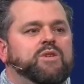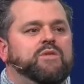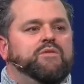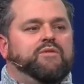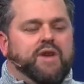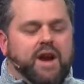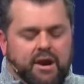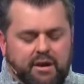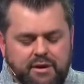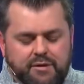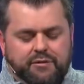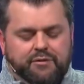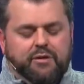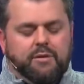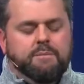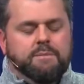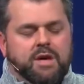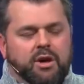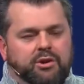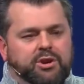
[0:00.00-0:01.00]
Very
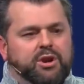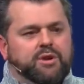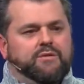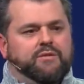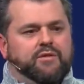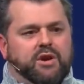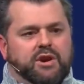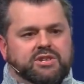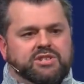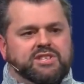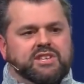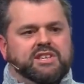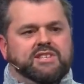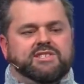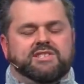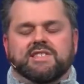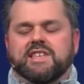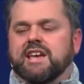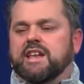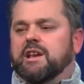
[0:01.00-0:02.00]
familiar
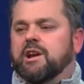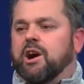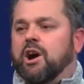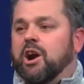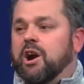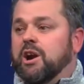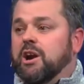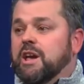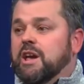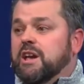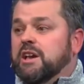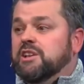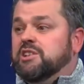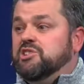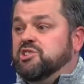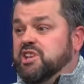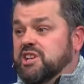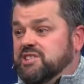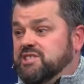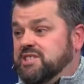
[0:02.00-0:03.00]
verses that are
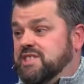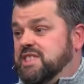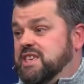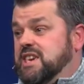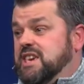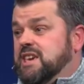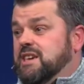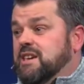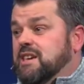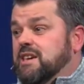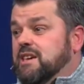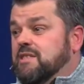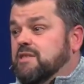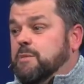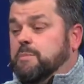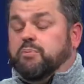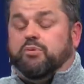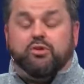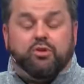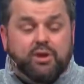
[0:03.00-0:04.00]
just the, the
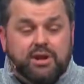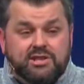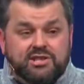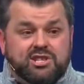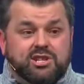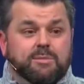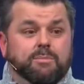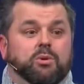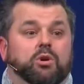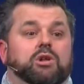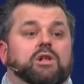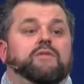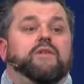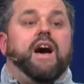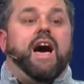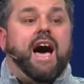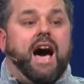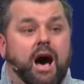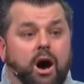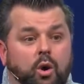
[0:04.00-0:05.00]
principle of
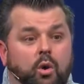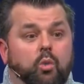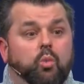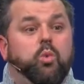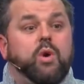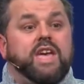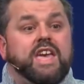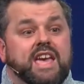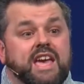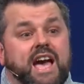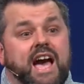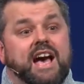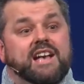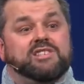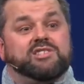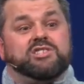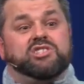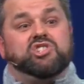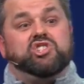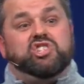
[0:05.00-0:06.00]
how we,
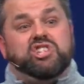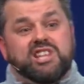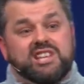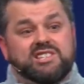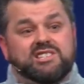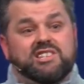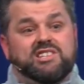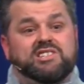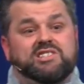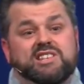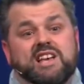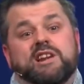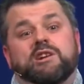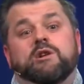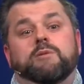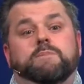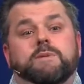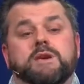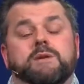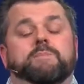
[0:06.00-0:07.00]
as Jesus
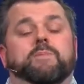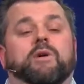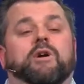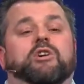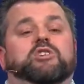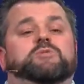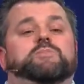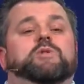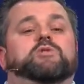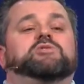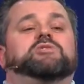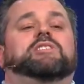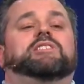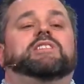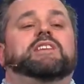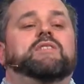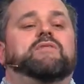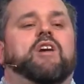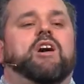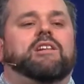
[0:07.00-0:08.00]
centered people, are supposed to
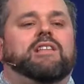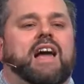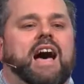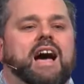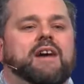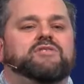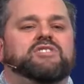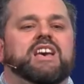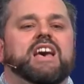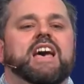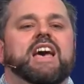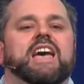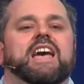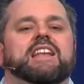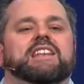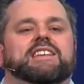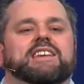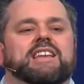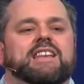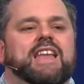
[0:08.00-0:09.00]
live our lives
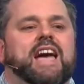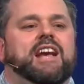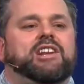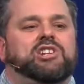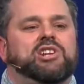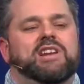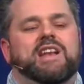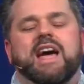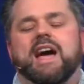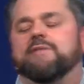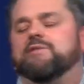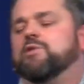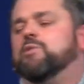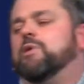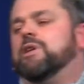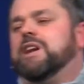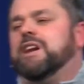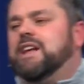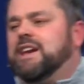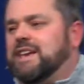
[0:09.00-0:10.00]
in connection to
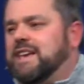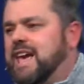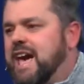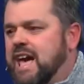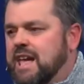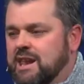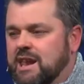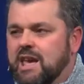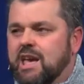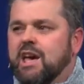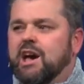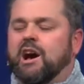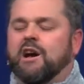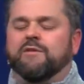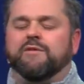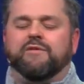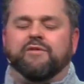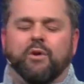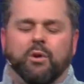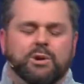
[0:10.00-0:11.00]
everyone. And again,
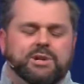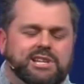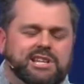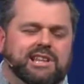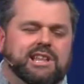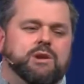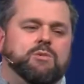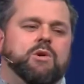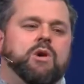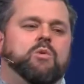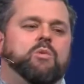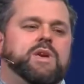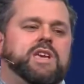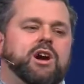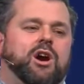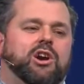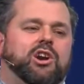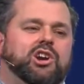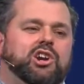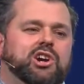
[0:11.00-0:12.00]
unfortunately, what we
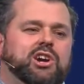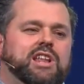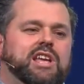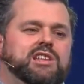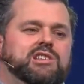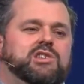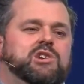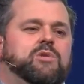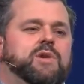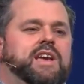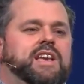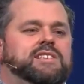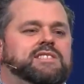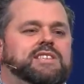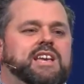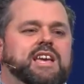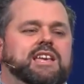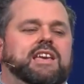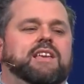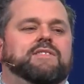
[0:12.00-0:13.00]
are good at doing is
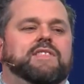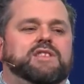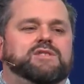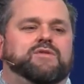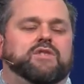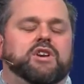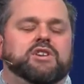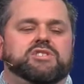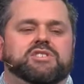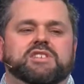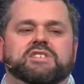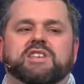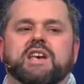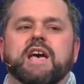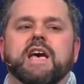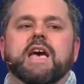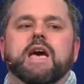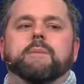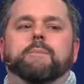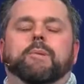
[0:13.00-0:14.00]
taking these verses
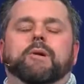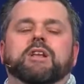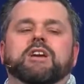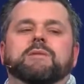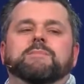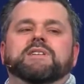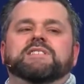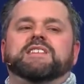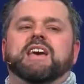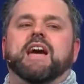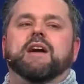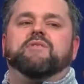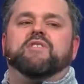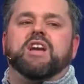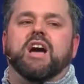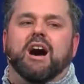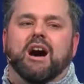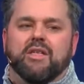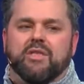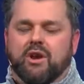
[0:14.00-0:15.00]
and putting them into
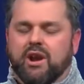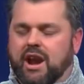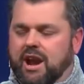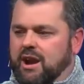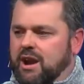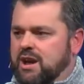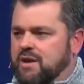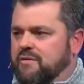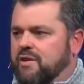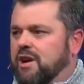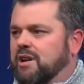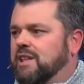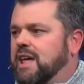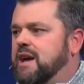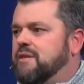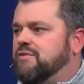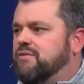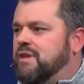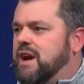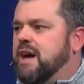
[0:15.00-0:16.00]
every other area of our
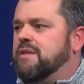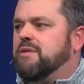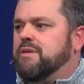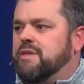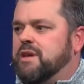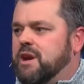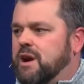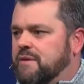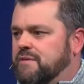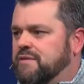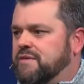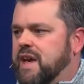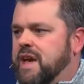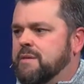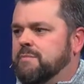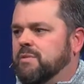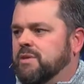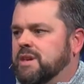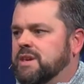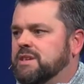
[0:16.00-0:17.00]
life rather than our
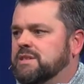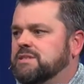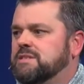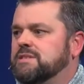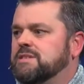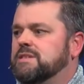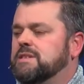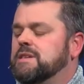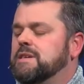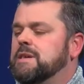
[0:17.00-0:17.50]
families.